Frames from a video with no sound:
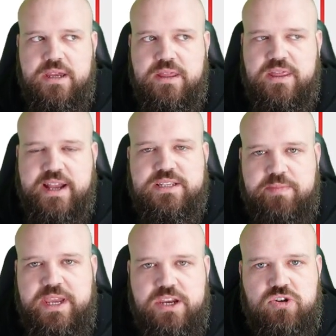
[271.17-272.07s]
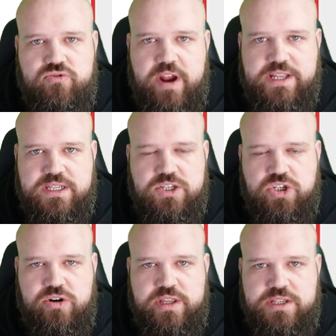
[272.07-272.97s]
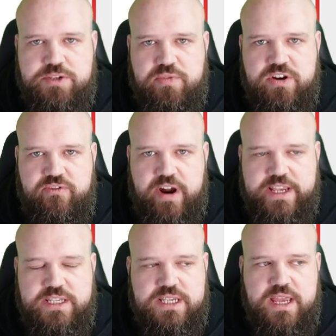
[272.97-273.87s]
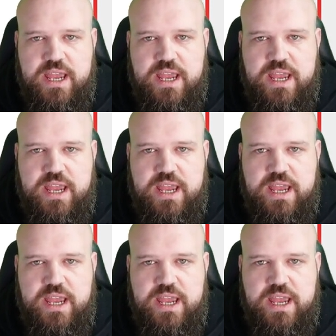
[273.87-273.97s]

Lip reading: that's being corrected during the sprint race,